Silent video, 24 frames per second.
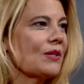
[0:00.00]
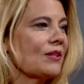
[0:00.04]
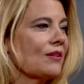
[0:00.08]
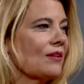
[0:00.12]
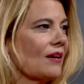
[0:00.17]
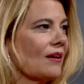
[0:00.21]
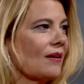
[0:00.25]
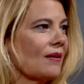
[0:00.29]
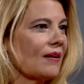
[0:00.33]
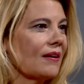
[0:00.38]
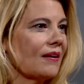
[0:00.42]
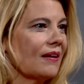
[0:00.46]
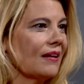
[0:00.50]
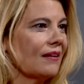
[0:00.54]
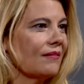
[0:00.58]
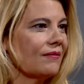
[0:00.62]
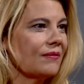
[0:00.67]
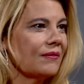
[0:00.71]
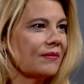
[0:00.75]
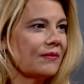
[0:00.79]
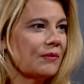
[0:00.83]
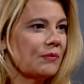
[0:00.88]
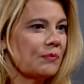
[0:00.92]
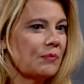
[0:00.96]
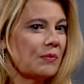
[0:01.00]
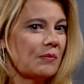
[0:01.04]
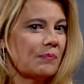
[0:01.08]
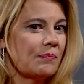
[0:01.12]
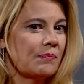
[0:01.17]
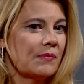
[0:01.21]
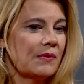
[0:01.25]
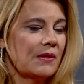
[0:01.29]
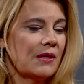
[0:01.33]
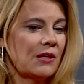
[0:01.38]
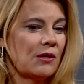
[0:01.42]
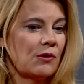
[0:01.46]
with,
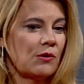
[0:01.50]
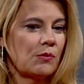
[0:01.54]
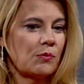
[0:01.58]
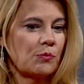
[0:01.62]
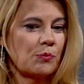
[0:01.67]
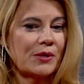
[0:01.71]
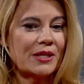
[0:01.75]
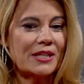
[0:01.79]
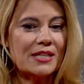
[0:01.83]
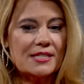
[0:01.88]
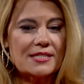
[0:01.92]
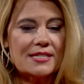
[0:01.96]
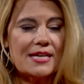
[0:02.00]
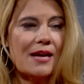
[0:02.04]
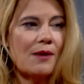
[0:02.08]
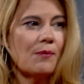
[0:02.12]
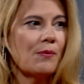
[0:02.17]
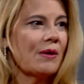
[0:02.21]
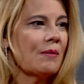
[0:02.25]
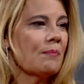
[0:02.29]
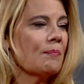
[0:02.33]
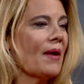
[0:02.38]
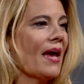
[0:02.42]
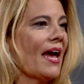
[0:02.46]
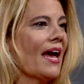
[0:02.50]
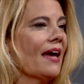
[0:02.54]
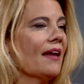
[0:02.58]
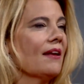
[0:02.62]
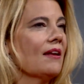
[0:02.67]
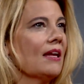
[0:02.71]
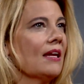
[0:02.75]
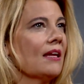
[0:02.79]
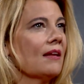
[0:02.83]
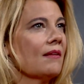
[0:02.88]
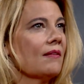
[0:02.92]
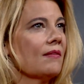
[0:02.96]
real estate went
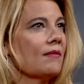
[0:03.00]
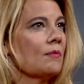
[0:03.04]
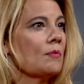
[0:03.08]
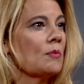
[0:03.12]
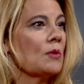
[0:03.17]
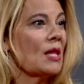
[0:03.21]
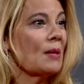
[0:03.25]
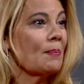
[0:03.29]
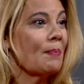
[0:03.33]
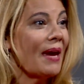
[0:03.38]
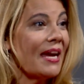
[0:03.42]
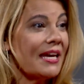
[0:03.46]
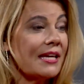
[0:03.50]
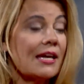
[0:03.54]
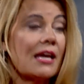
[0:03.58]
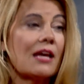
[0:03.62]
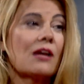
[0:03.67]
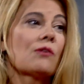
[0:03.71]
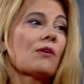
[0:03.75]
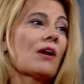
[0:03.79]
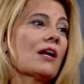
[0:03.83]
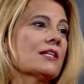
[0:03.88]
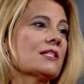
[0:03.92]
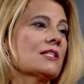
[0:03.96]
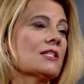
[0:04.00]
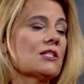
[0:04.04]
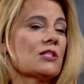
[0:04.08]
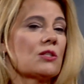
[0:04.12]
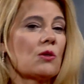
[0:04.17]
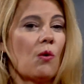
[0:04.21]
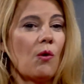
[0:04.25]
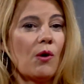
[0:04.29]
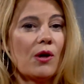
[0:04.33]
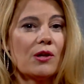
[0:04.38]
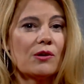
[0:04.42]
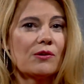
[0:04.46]
bad, the banking crisis,
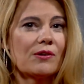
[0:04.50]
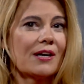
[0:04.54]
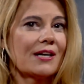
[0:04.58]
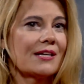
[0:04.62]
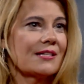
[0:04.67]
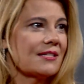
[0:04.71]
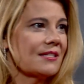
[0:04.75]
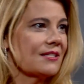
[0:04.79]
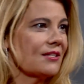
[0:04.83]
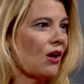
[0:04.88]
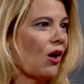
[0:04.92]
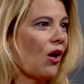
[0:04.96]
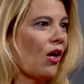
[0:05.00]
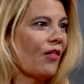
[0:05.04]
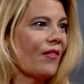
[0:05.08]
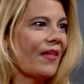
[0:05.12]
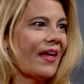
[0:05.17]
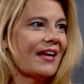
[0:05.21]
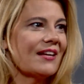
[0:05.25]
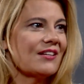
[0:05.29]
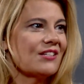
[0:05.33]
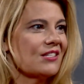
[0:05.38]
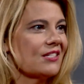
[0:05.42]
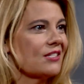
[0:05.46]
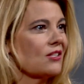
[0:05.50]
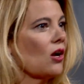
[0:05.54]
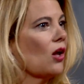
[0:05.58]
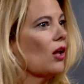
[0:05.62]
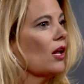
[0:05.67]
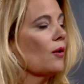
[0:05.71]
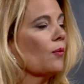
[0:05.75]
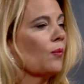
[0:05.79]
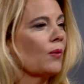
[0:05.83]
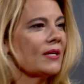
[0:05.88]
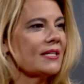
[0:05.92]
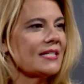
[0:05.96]
the oil crisis, all that, just
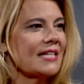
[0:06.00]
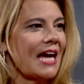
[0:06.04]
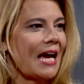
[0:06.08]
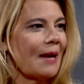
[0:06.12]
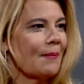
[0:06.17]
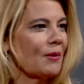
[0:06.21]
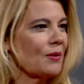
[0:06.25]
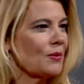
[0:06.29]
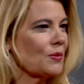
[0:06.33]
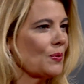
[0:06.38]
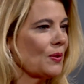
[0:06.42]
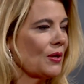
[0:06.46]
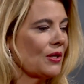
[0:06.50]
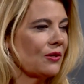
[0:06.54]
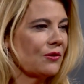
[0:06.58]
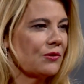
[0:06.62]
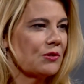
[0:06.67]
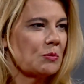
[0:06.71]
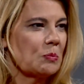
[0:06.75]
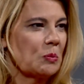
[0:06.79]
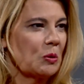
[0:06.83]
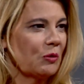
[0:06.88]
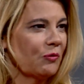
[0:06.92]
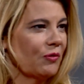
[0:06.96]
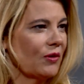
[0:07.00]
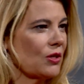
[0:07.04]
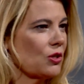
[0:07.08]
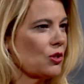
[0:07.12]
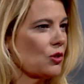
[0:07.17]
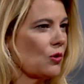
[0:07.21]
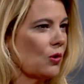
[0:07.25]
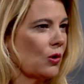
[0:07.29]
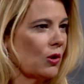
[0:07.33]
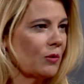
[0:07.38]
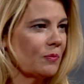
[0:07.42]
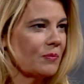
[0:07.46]
all at one time. It was one of those perfect
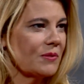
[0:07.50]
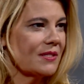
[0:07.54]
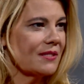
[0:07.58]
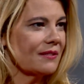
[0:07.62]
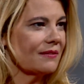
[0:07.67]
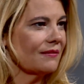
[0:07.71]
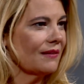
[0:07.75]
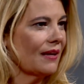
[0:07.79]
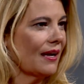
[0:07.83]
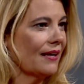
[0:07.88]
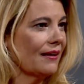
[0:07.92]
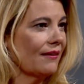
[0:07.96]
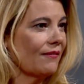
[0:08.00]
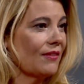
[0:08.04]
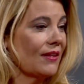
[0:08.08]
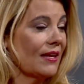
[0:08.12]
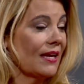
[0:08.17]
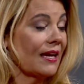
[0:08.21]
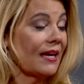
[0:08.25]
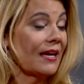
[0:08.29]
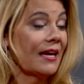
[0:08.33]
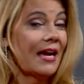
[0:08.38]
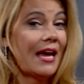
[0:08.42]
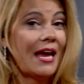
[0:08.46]
storms kind of thing.